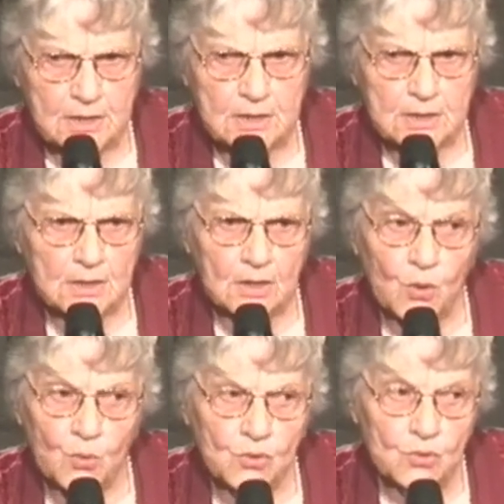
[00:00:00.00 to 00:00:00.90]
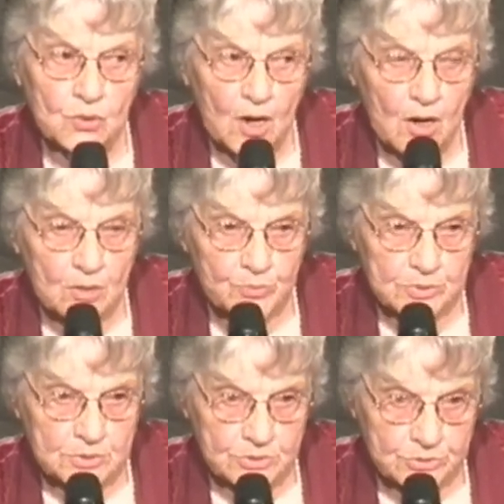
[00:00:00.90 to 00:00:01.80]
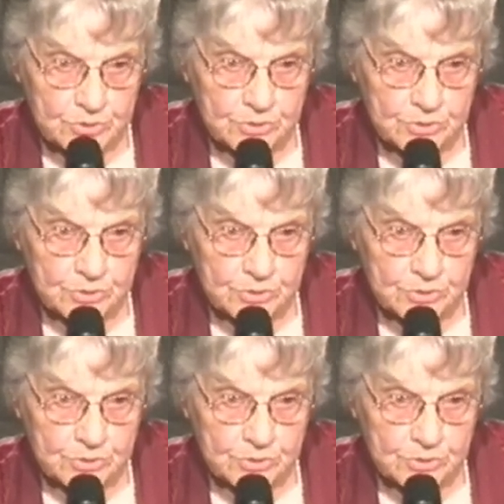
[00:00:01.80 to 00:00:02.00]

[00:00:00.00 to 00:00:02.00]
local carpenter